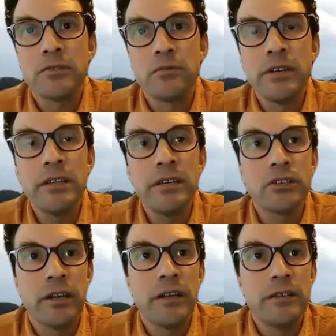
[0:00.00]
really
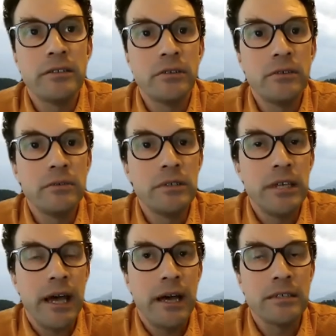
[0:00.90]
tricky to
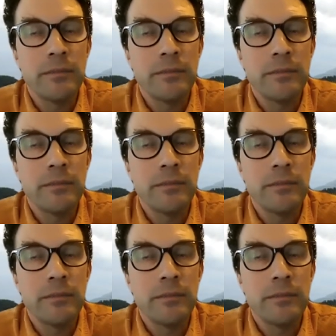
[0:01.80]
test.